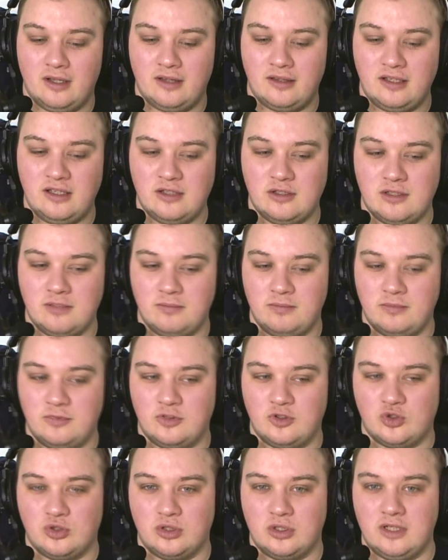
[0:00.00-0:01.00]
think you should
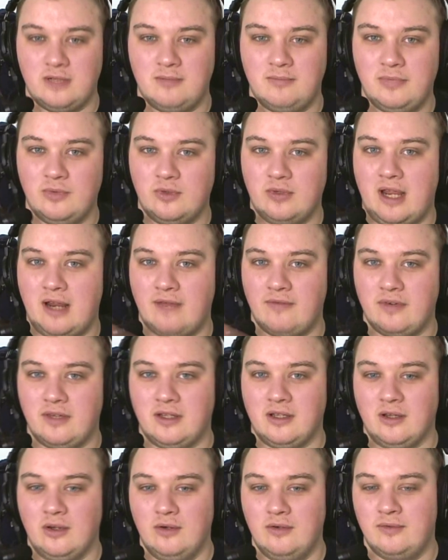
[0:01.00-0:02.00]
try and build
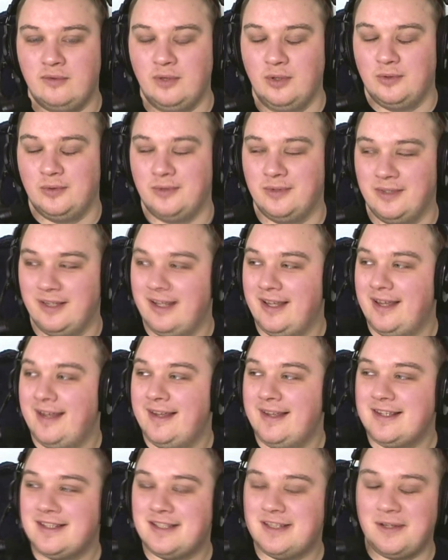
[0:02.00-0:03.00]
everything overall.
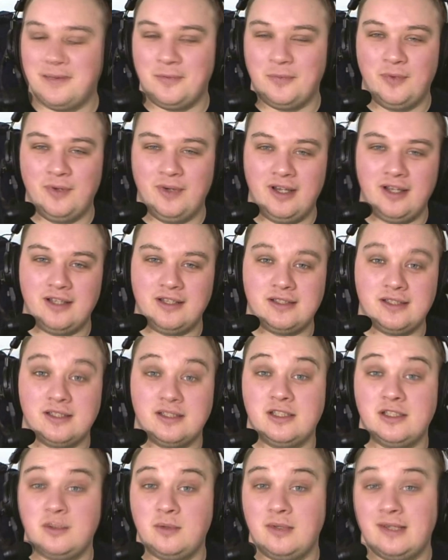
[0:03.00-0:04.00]
So what I
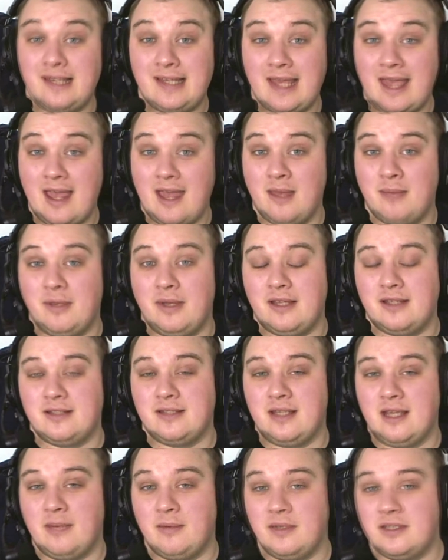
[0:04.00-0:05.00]
started doing the
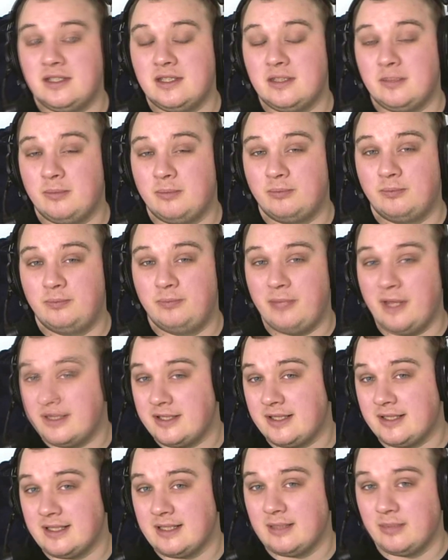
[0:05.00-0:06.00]
airbase is the
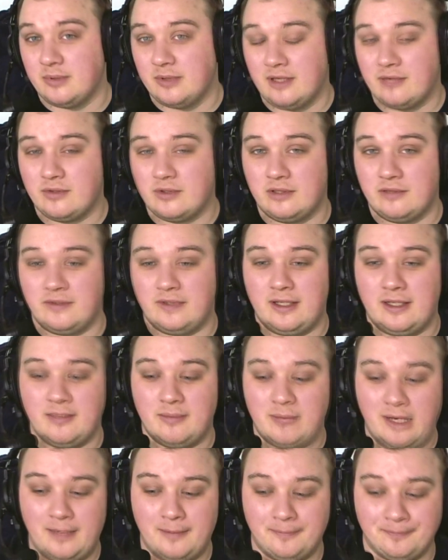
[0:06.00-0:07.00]
best example I've got of it at the
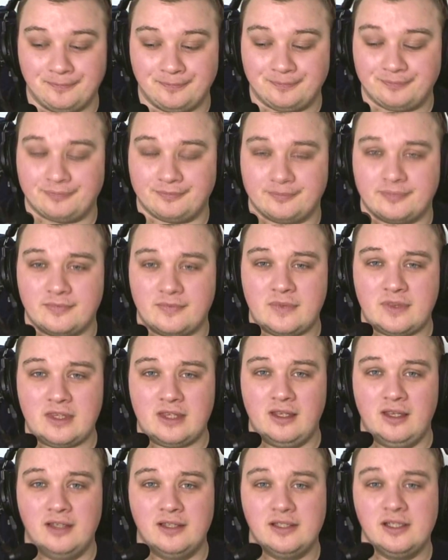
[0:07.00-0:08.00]
minute.
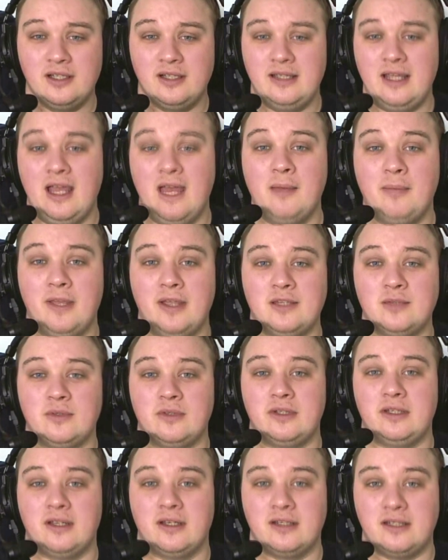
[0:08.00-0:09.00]
I started the airbase with
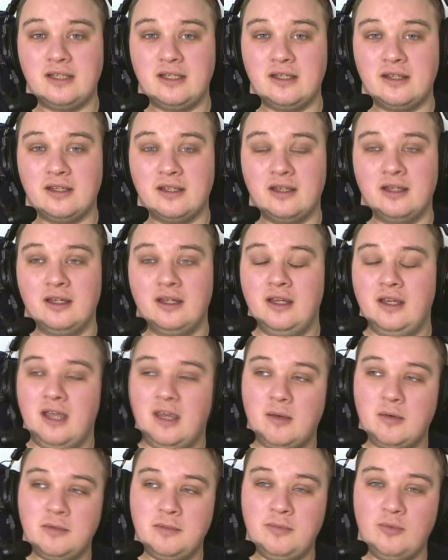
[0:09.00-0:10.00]
the idea that
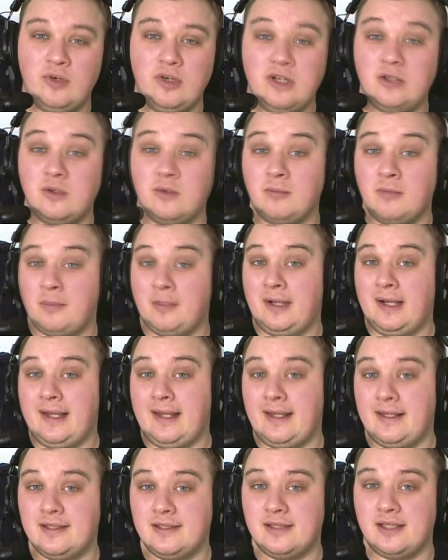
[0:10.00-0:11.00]
I'm going to be redoing my
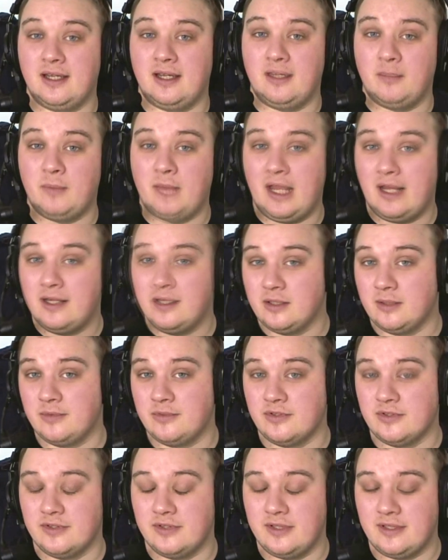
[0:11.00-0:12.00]
planes and my
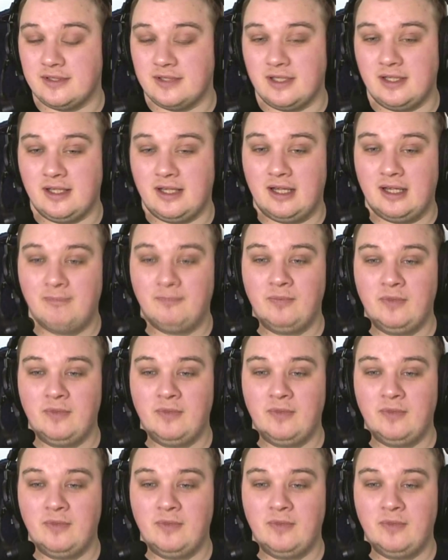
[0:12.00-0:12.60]
helicopters and things like that,